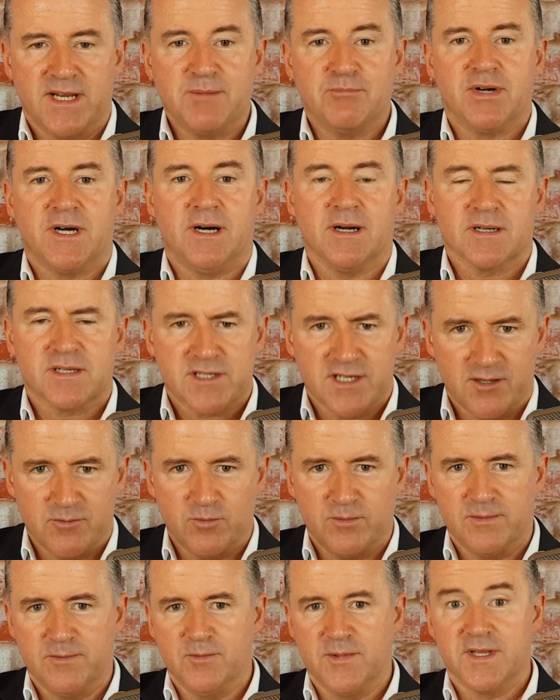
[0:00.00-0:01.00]
parked up
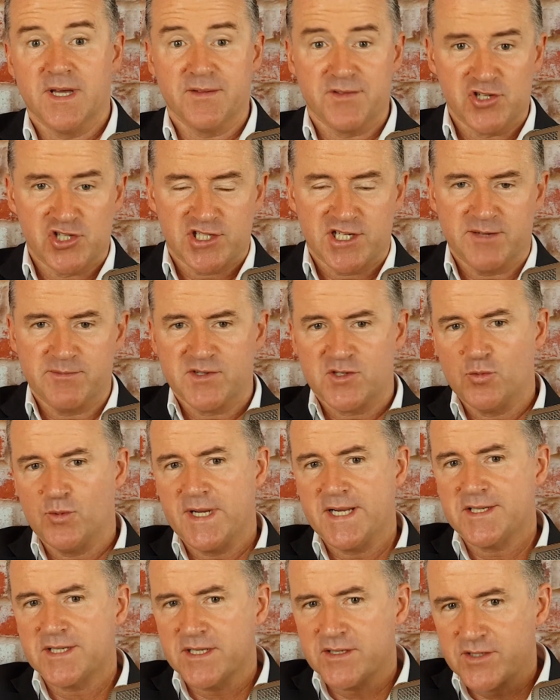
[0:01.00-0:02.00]
with other ships
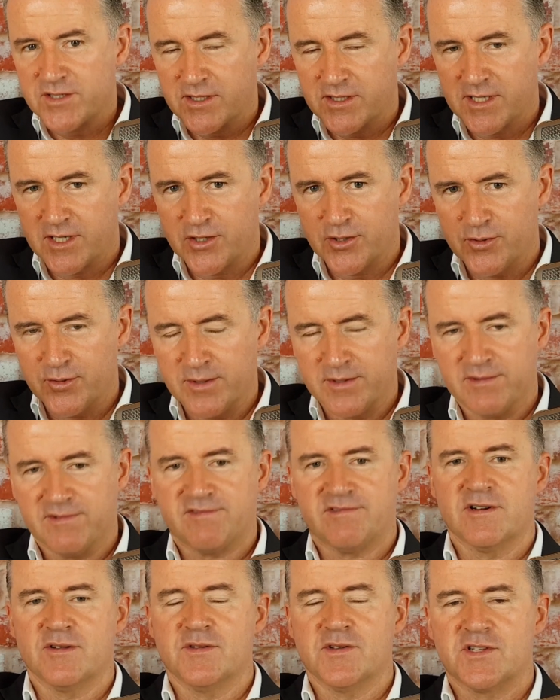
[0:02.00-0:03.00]
waiting to go
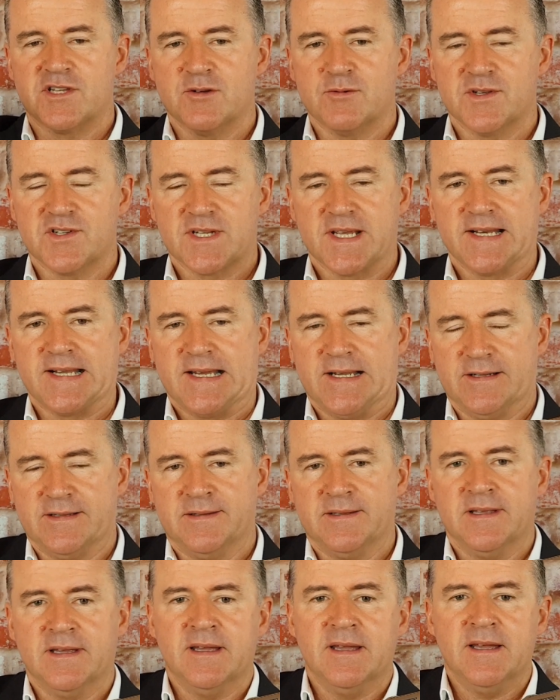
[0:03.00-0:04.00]
through the Suez Canal.
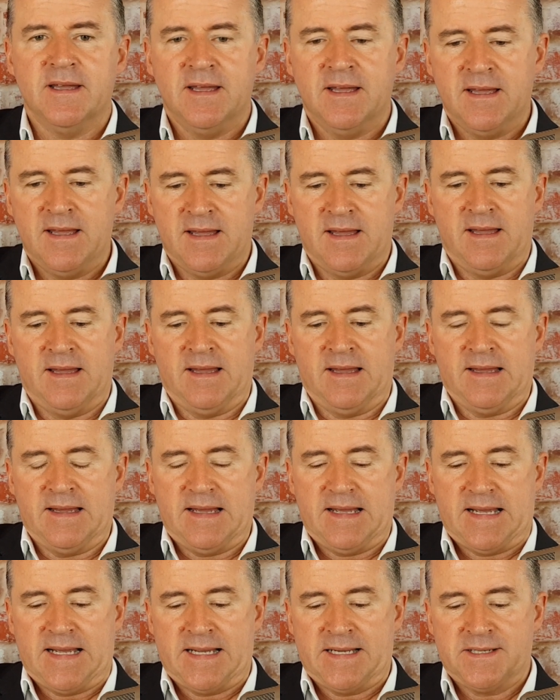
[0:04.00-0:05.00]

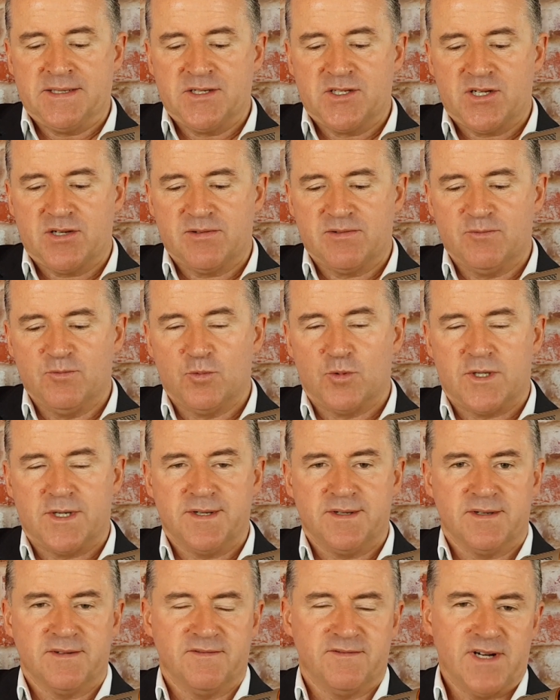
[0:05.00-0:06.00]
And
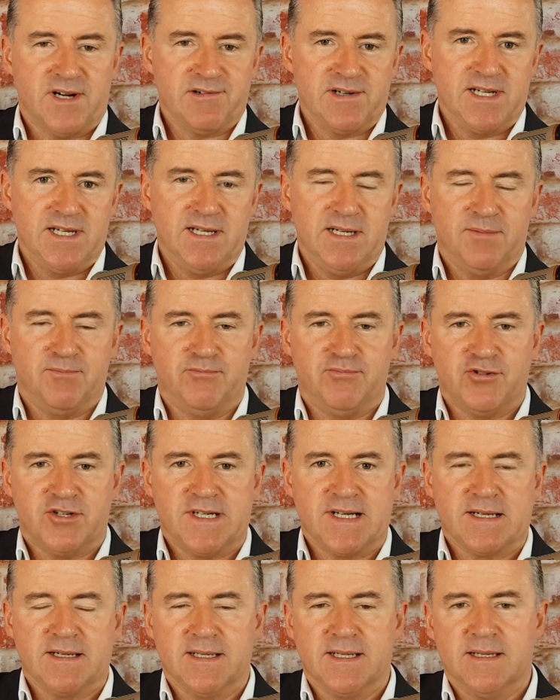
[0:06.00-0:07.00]
one very
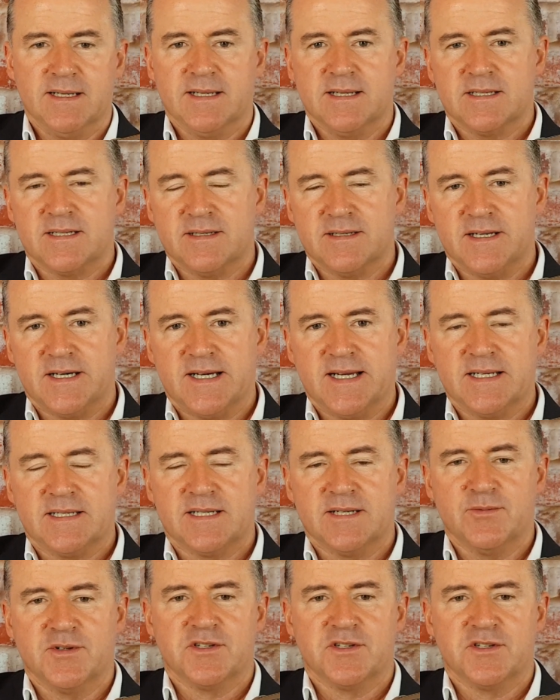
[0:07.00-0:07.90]
brightly lit night, it was